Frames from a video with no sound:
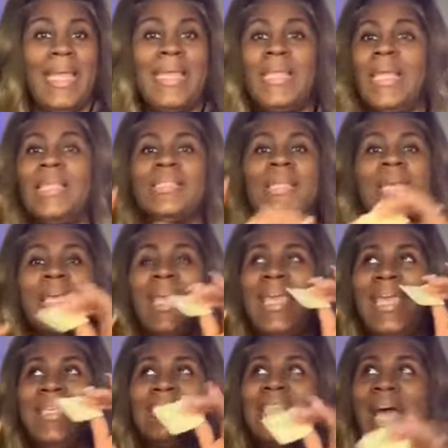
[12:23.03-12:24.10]

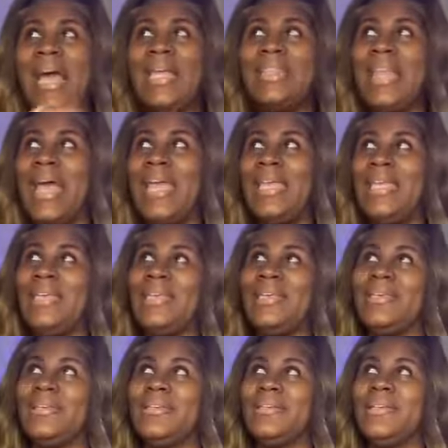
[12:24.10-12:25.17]
it's not
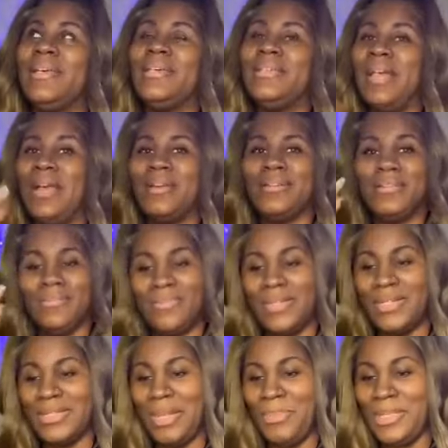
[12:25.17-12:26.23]
like,
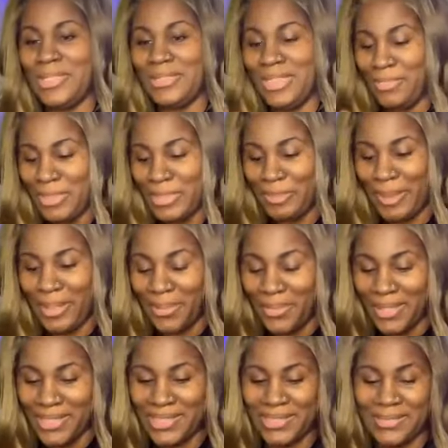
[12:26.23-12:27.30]
well, let me speak on
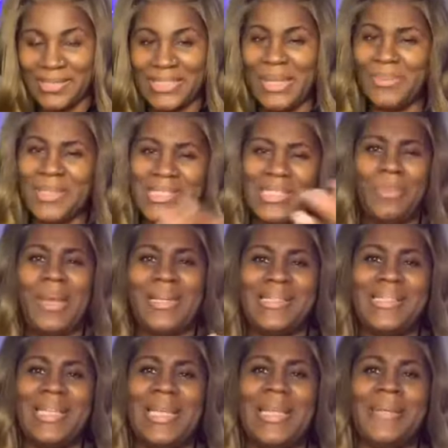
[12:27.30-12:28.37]
this. Something somebody
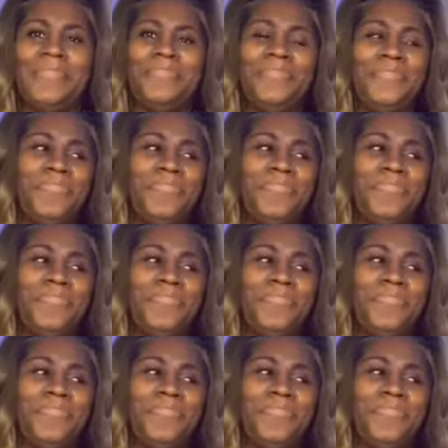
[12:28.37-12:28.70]
said.